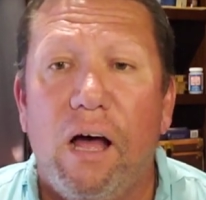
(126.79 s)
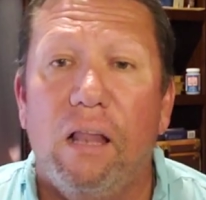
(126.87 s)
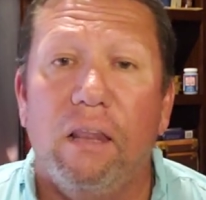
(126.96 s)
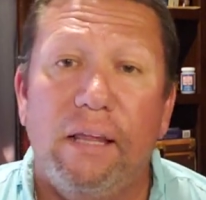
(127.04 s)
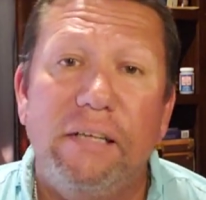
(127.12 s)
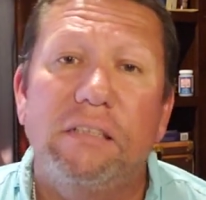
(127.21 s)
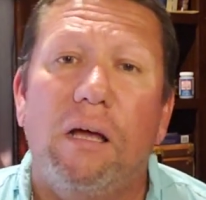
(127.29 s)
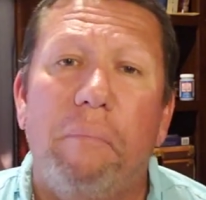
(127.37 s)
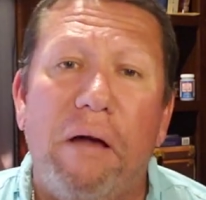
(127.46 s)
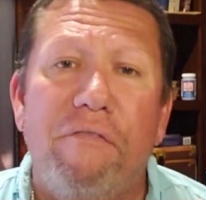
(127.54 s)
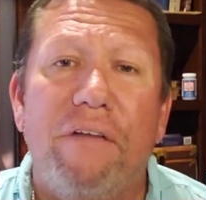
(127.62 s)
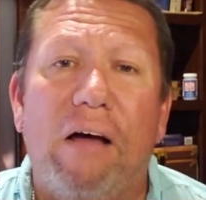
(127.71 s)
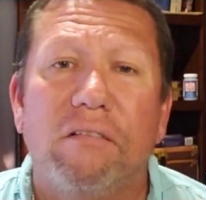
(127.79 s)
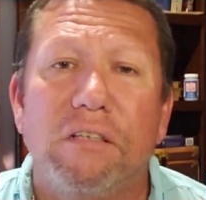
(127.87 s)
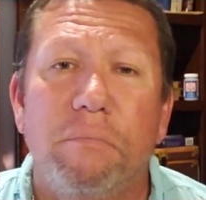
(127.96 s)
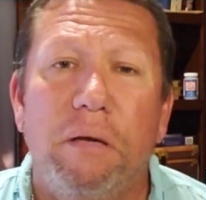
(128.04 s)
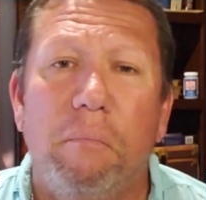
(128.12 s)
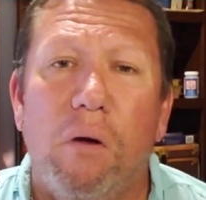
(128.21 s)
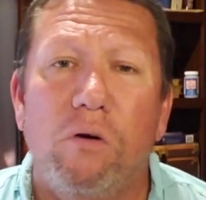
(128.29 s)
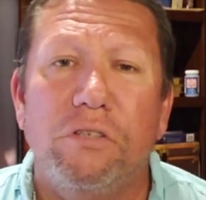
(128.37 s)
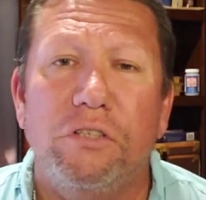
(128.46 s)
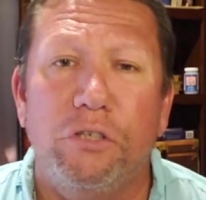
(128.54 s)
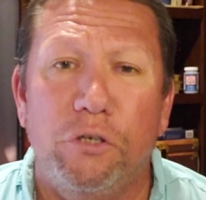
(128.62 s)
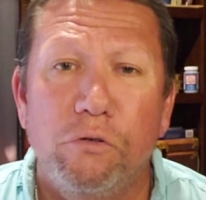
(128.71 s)
Links Up I found to be
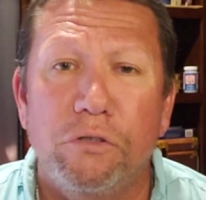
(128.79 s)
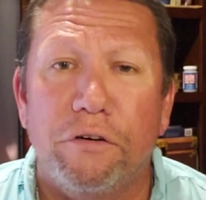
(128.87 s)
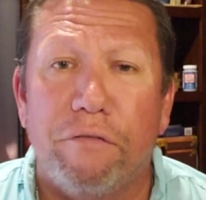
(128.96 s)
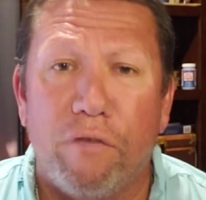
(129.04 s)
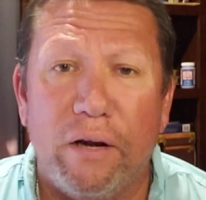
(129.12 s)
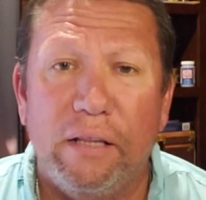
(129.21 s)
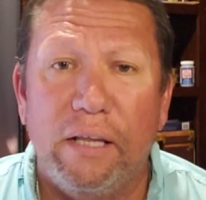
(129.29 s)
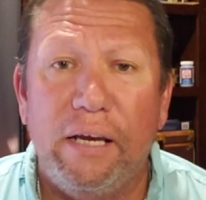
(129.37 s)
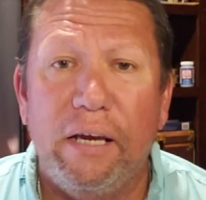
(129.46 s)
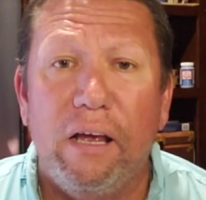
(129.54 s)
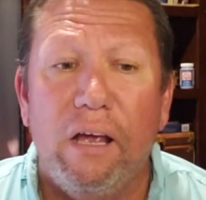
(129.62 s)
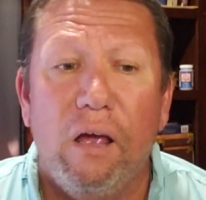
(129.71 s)
most user friendly.